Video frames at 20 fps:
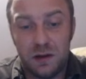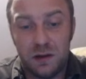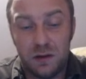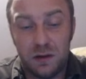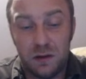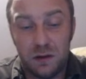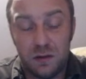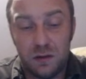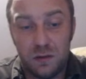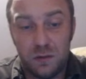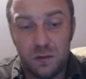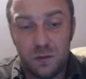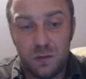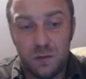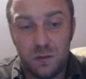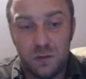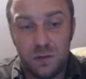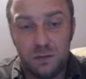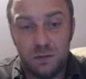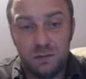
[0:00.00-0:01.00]
Uh,
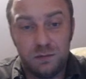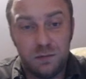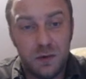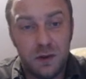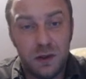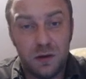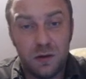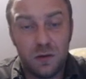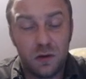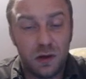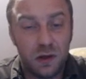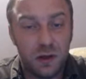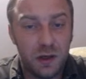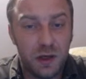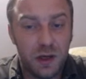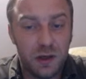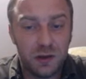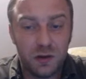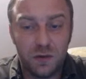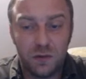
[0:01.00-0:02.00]
the
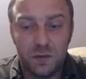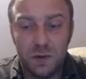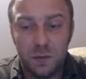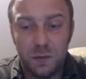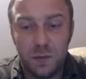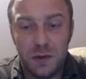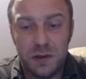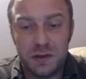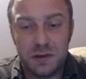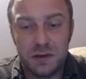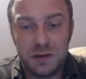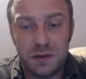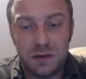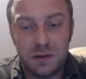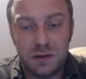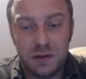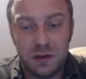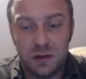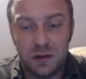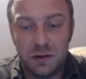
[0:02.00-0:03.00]
coordination of the pieces
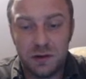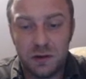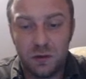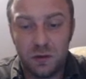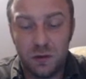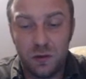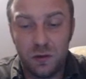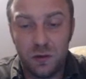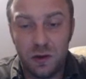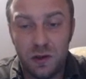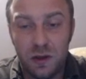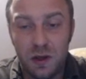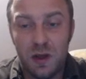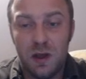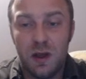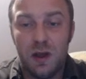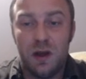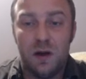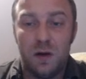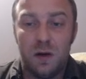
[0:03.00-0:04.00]
is not so good.
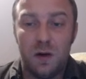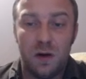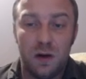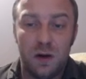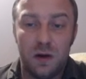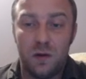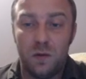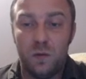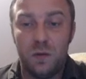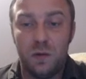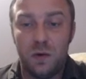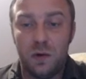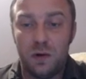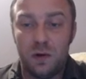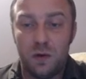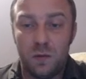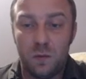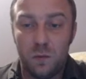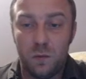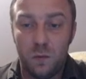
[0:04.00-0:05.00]
Uh,
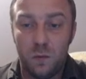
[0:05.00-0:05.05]
uh,